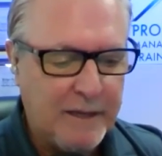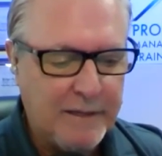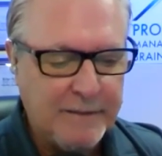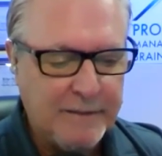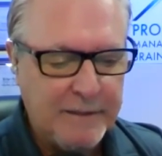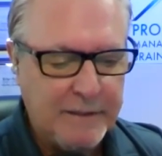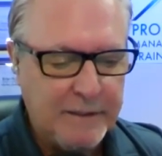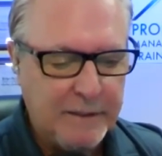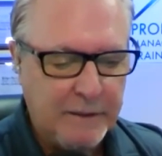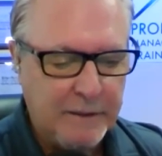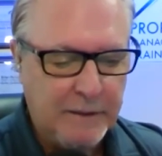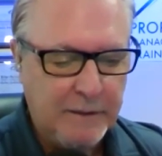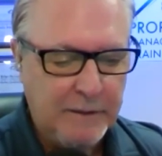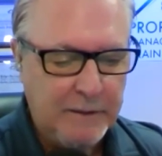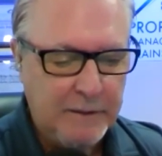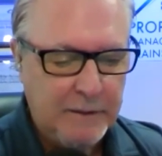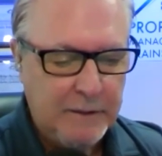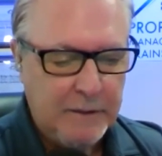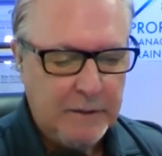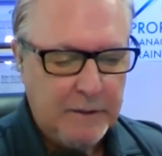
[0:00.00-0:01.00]
ideal?
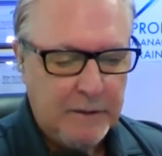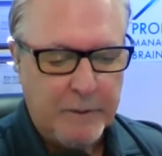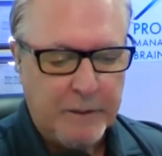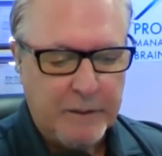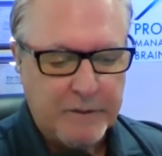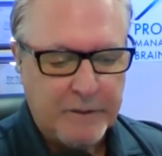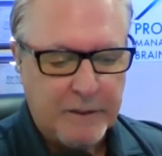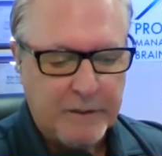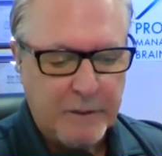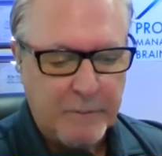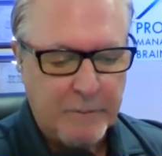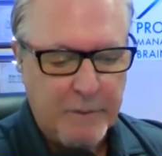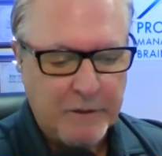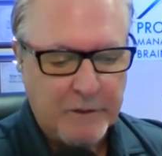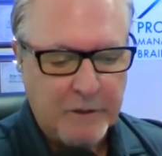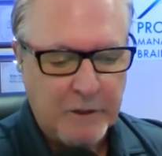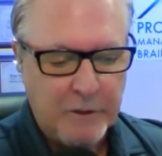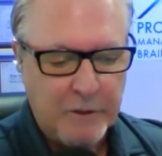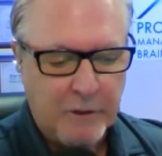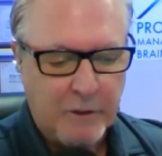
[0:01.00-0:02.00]
Because as I
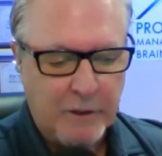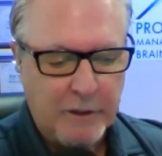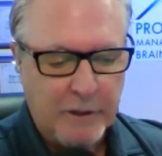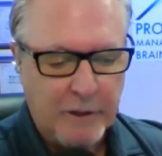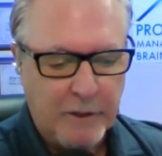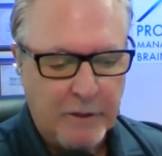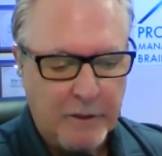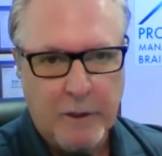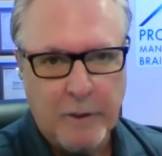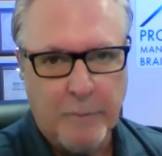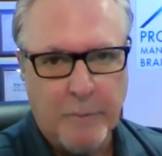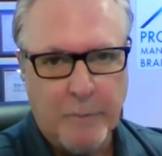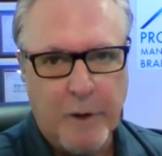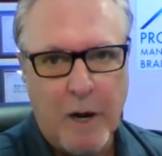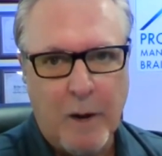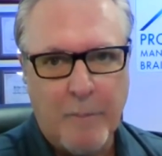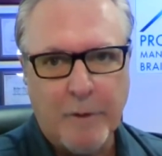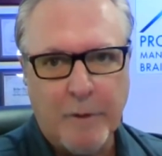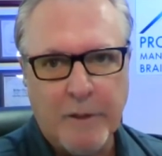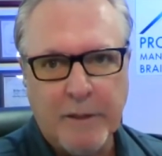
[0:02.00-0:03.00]
mentioned earlier, 100
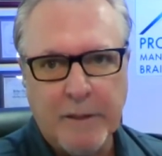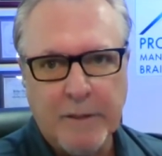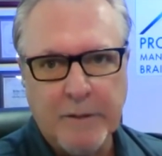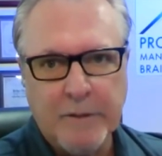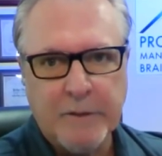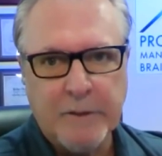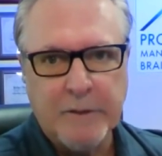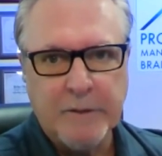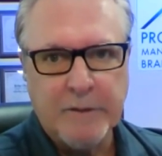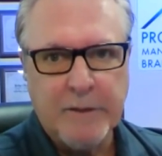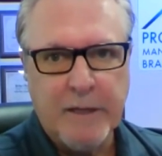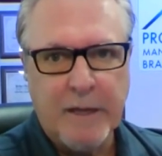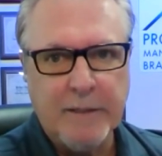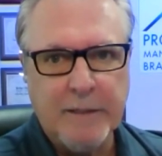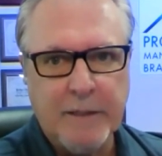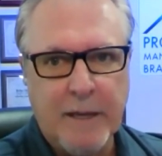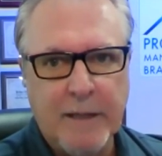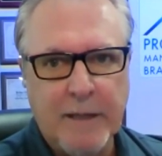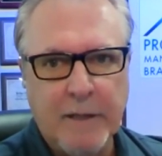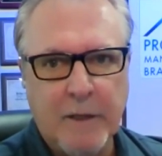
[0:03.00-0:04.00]
properties in San
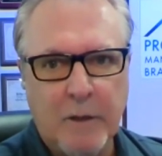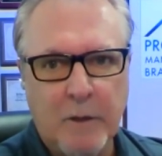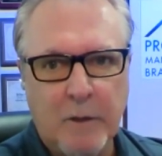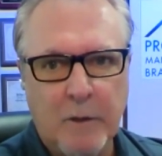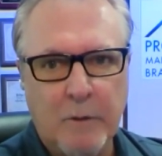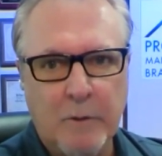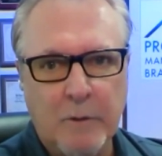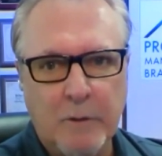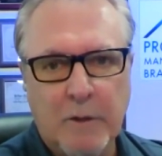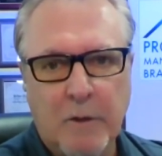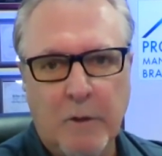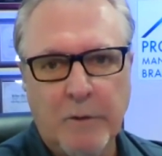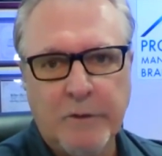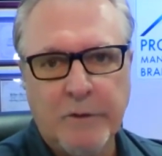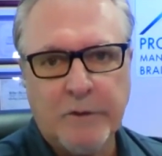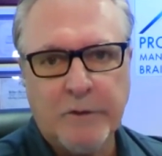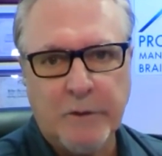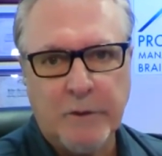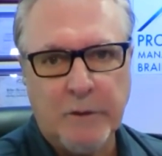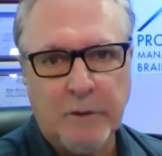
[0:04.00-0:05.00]
Diego
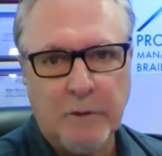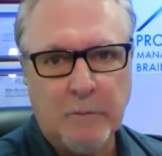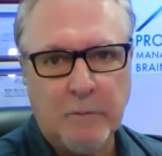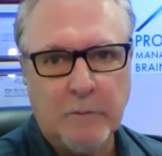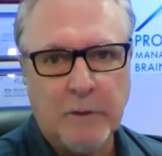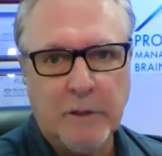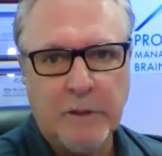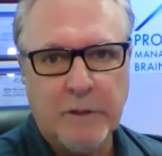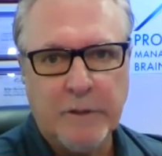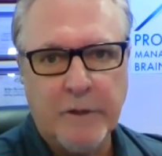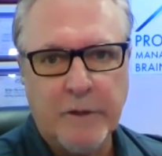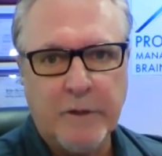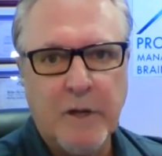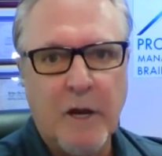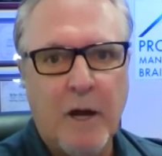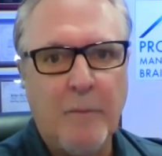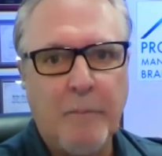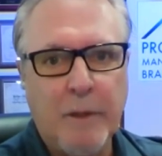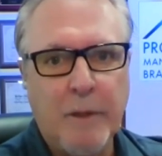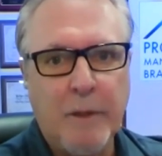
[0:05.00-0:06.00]
coastal where they're
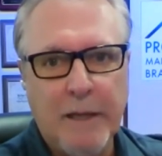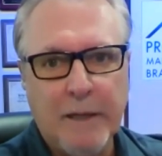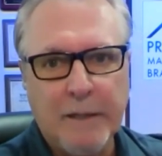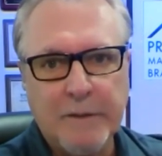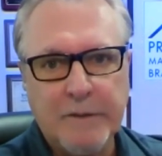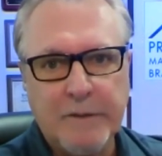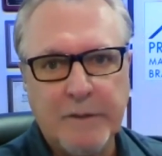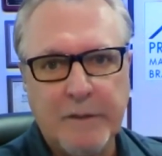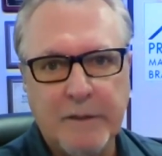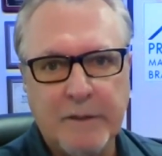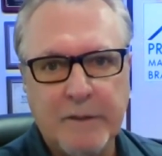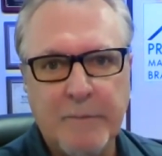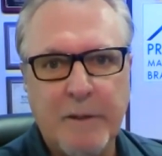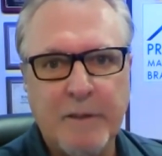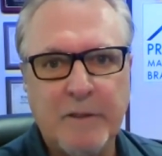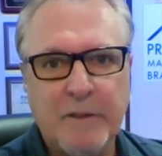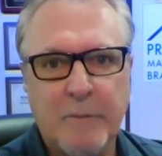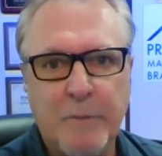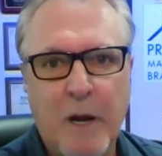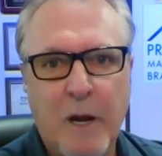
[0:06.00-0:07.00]
complex and
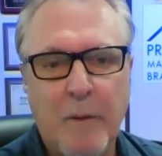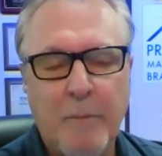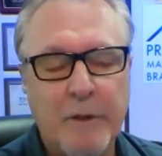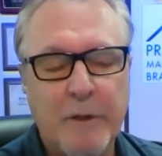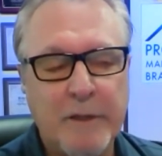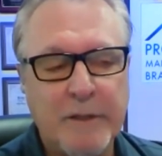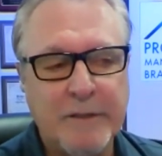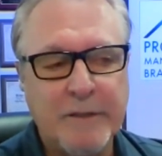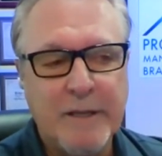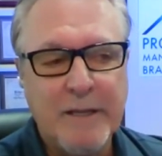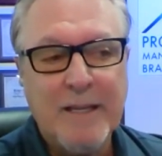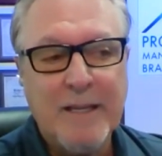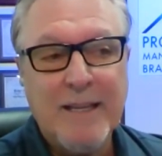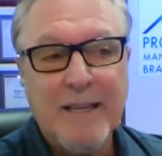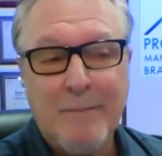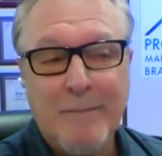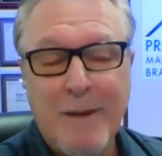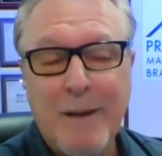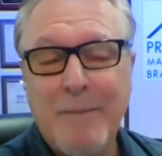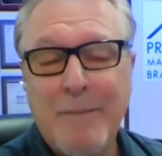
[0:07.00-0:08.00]
expensive properties
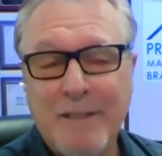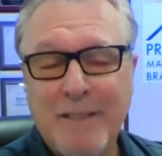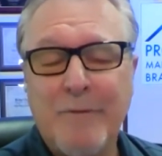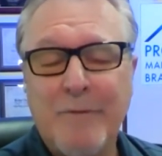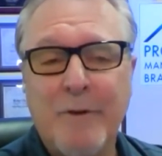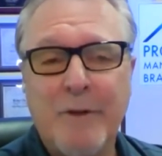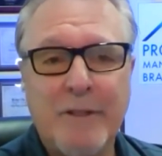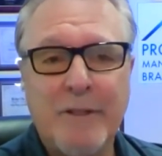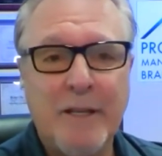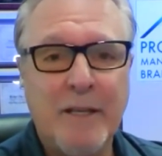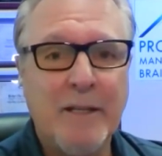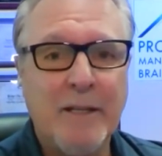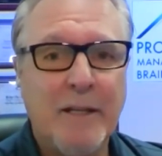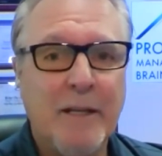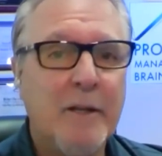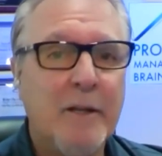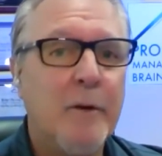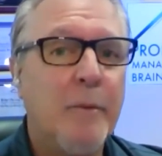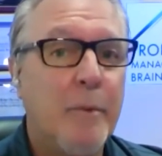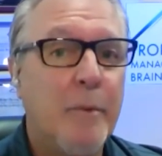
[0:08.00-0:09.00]
might be different than
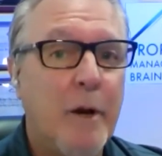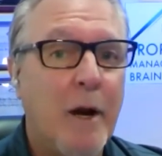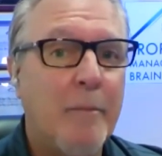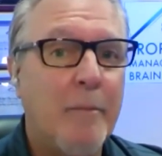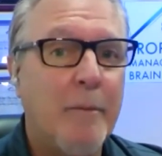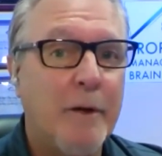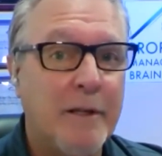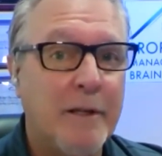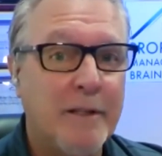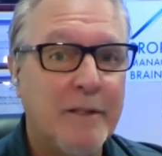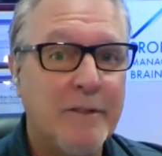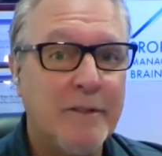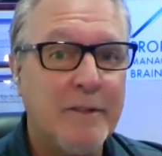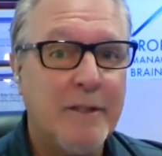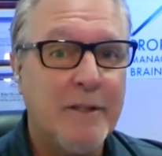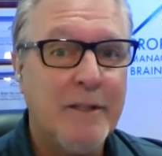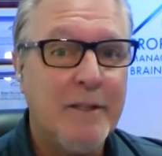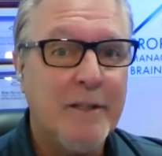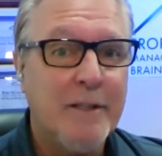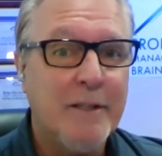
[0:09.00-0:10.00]
100 properties
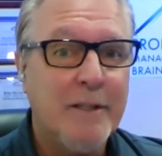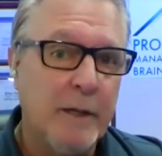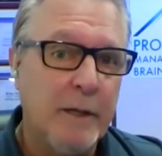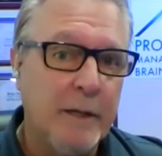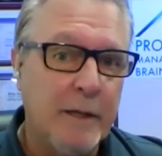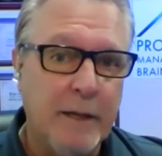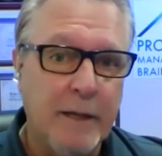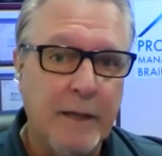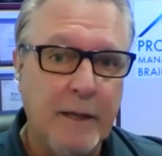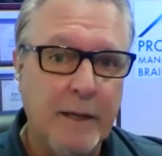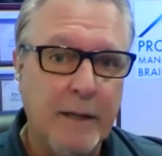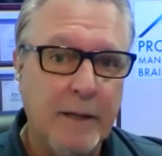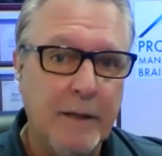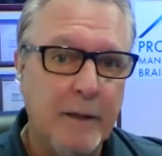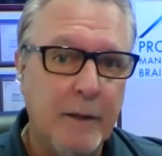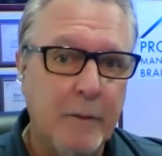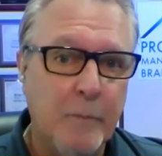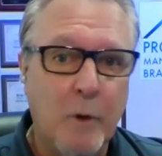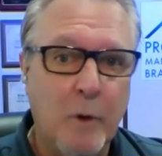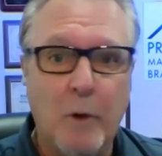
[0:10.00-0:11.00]
in
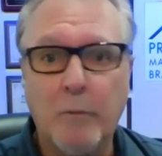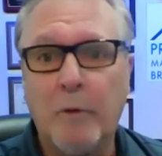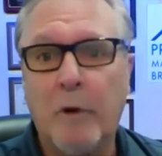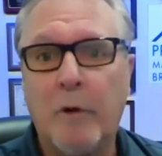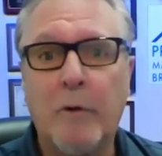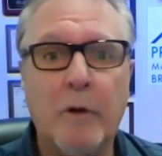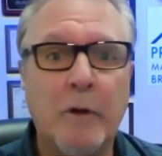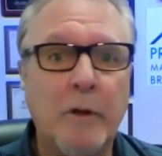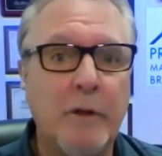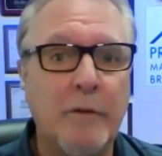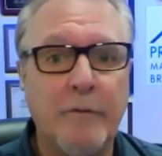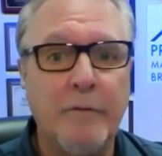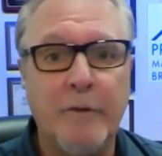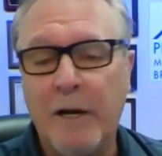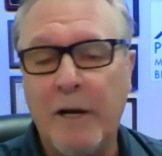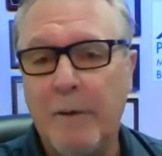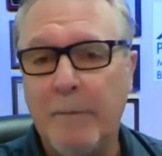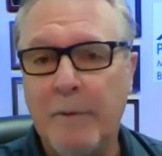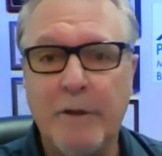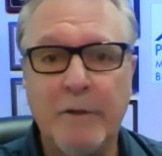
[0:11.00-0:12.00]
a more rural
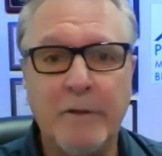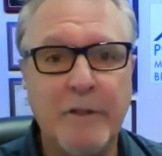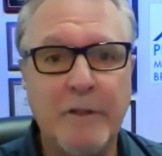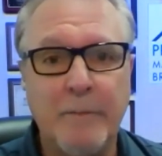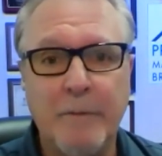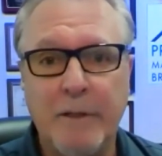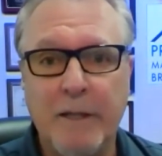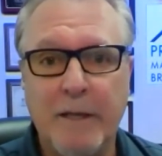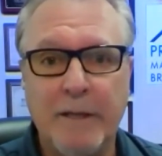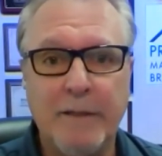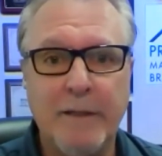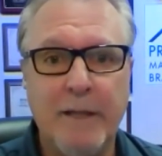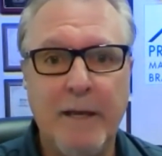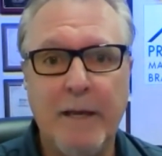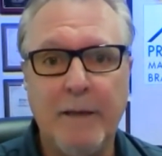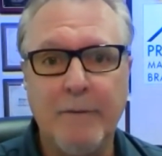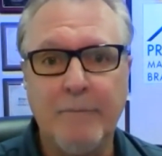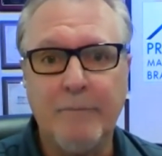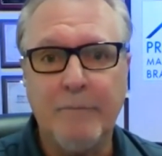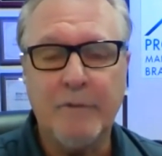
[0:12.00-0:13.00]
environment or something like that.